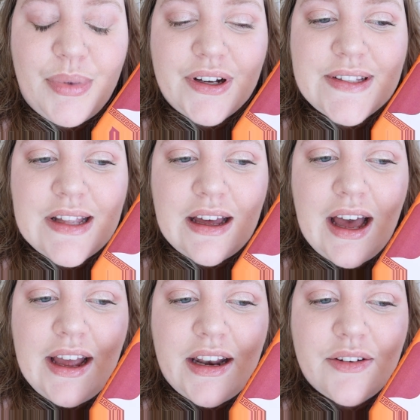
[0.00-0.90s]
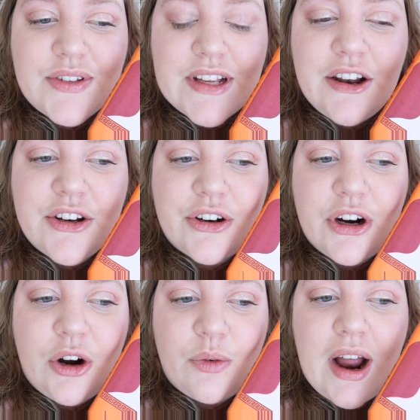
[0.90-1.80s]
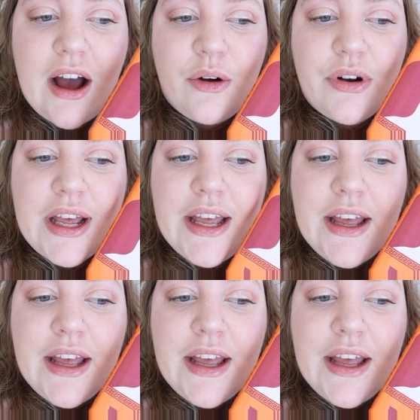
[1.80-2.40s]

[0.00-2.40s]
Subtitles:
books that kind of center around